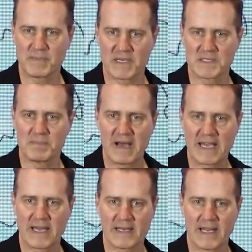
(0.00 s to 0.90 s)
but it's
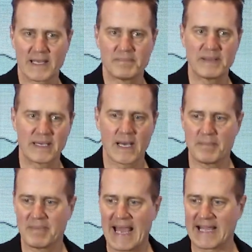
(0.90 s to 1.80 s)
buy online, pick
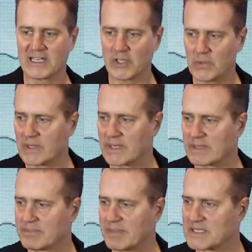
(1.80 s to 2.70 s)
up at unit,
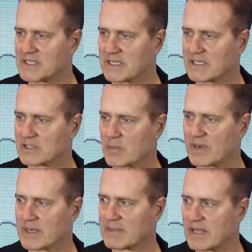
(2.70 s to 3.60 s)
basically is what
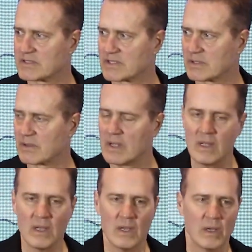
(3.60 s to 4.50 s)
it amounts to.
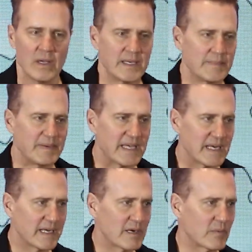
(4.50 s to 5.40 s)
In the
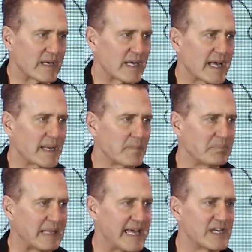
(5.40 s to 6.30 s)
beginning here, we're going to kind of
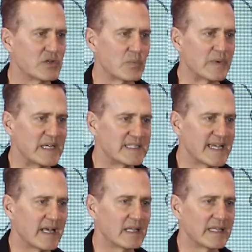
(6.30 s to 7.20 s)
blend
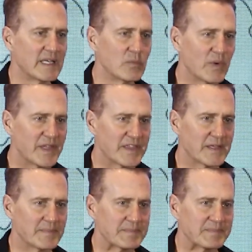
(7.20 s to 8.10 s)
retail in with
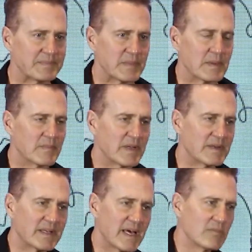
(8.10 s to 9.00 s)
it.
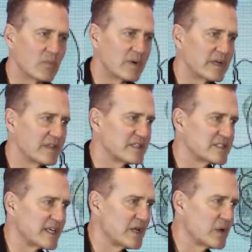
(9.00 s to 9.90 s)
But kind of one of the things
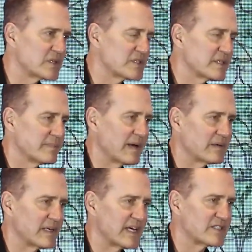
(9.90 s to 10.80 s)
I noticed
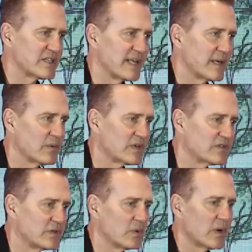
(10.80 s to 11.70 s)
about yesterday
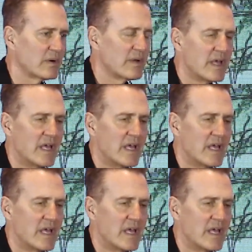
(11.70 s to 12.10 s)
was you are,